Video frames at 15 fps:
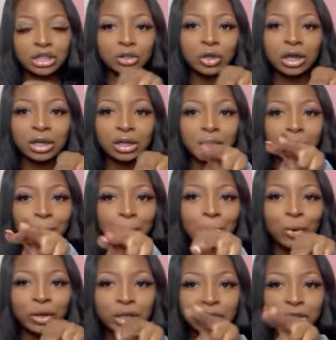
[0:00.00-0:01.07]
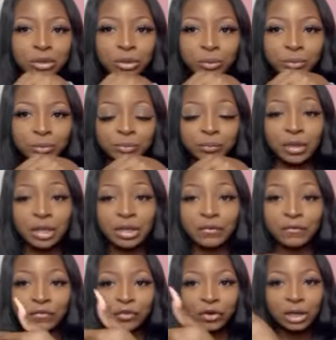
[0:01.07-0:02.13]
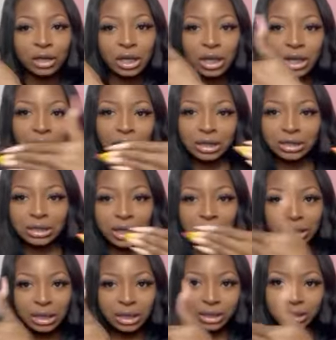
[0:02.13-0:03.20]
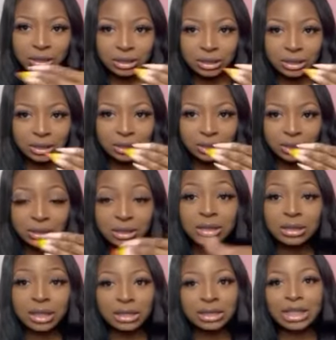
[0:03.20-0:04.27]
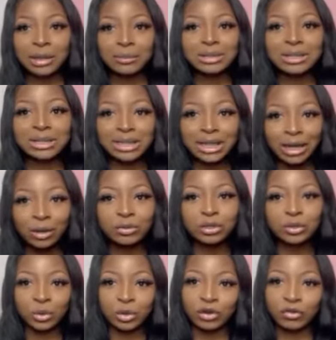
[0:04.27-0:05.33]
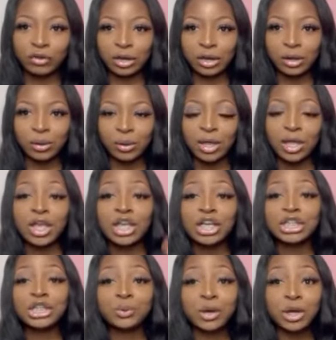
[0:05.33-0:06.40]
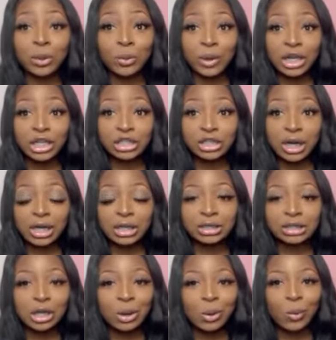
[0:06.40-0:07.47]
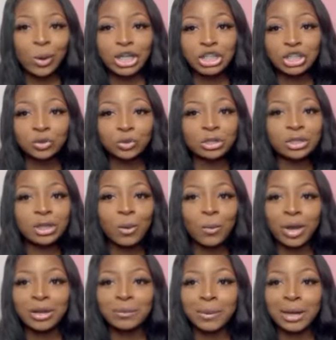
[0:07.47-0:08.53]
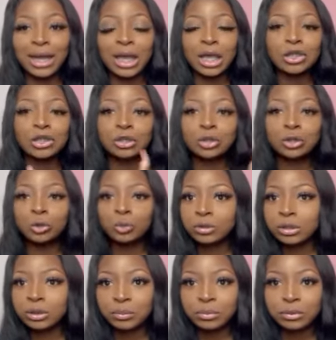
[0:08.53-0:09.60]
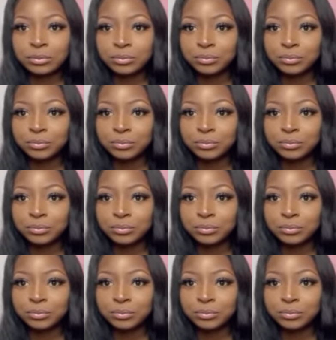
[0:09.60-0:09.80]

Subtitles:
a pointy toe. In the front, it's like this. That's the type of style what's going on right now. She wearing a white dress, white shoes, white bag. Super simple.